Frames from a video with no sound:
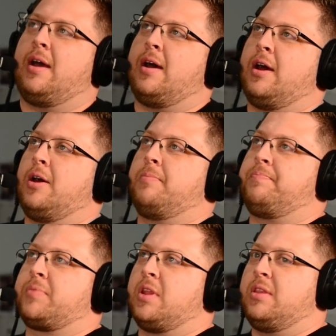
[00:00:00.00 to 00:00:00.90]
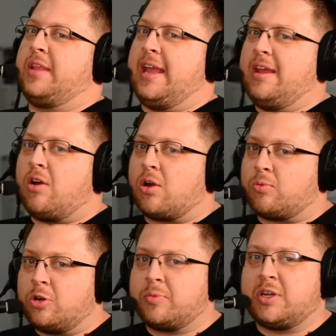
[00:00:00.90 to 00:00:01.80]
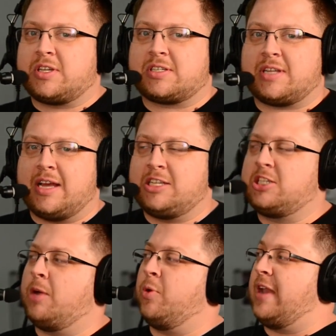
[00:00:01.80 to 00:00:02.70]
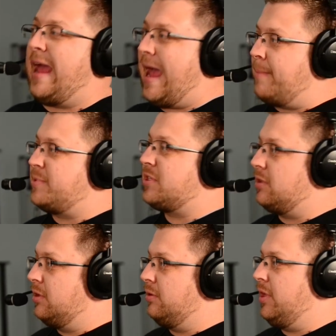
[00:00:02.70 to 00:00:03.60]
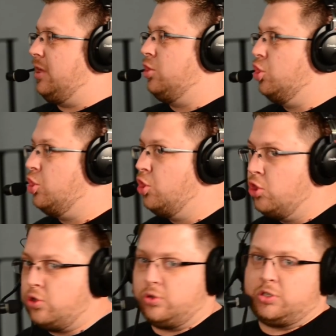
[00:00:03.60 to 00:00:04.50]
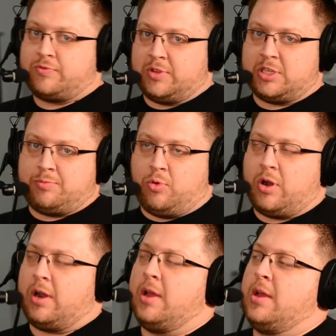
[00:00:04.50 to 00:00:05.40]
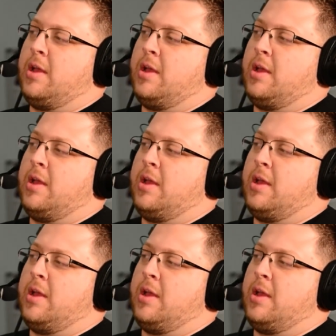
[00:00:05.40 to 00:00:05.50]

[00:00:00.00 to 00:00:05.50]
they are rumored to sign someone absolutely huge for the sport.